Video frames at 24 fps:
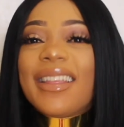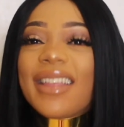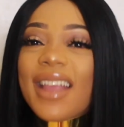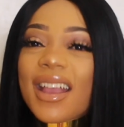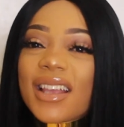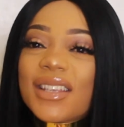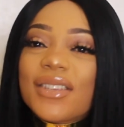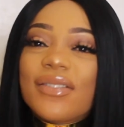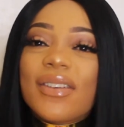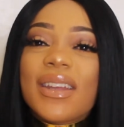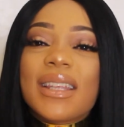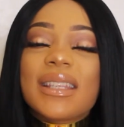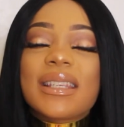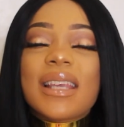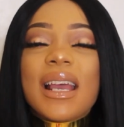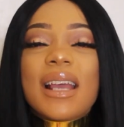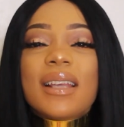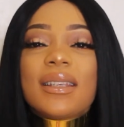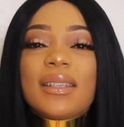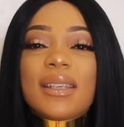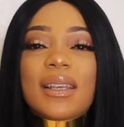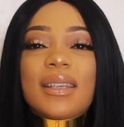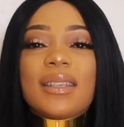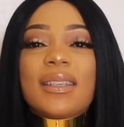there's
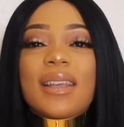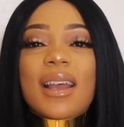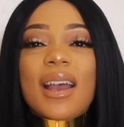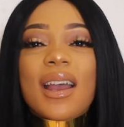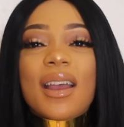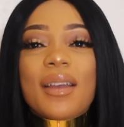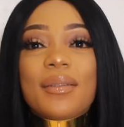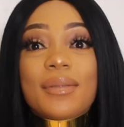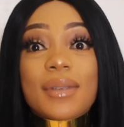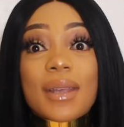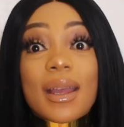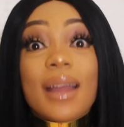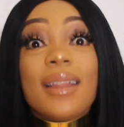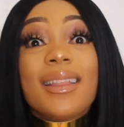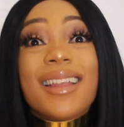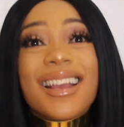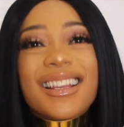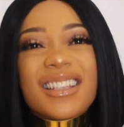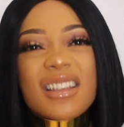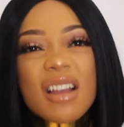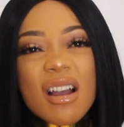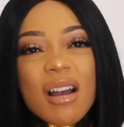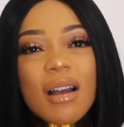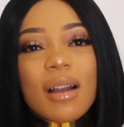fantastic times, and
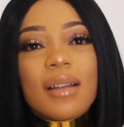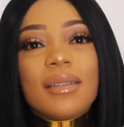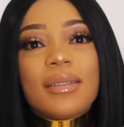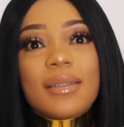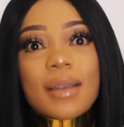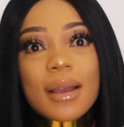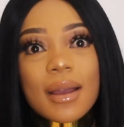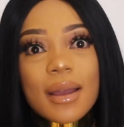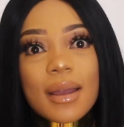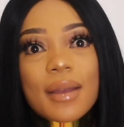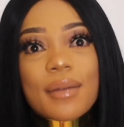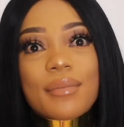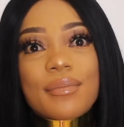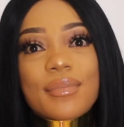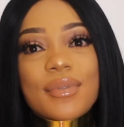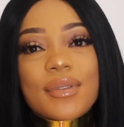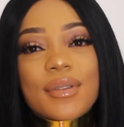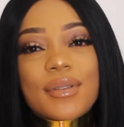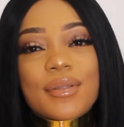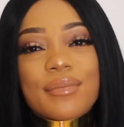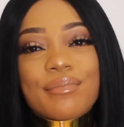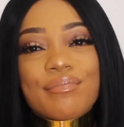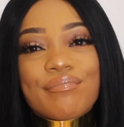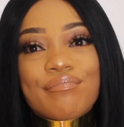there's hard
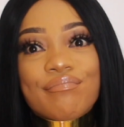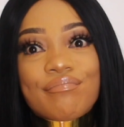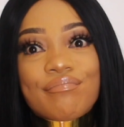times.